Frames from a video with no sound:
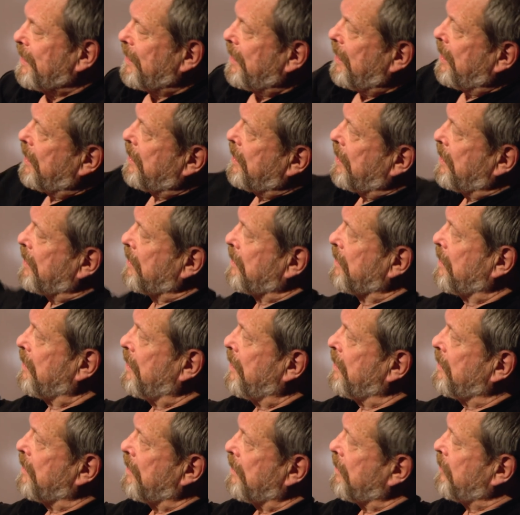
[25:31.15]
and then
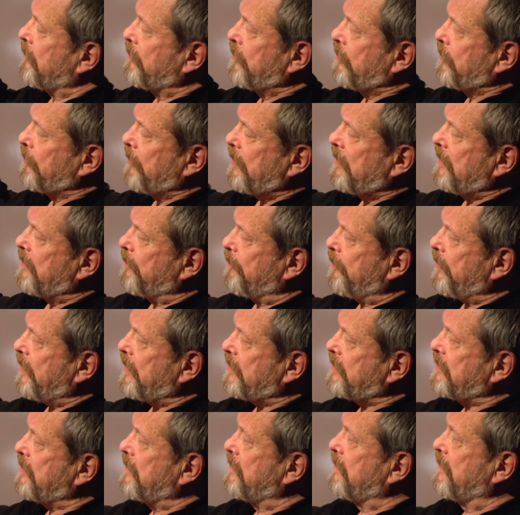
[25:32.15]
and, and you read the
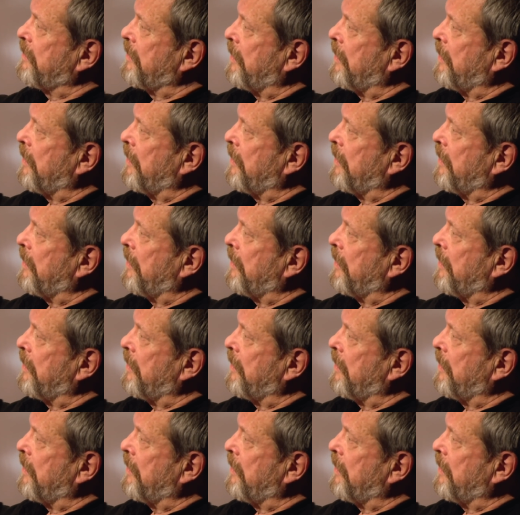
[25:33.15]
press,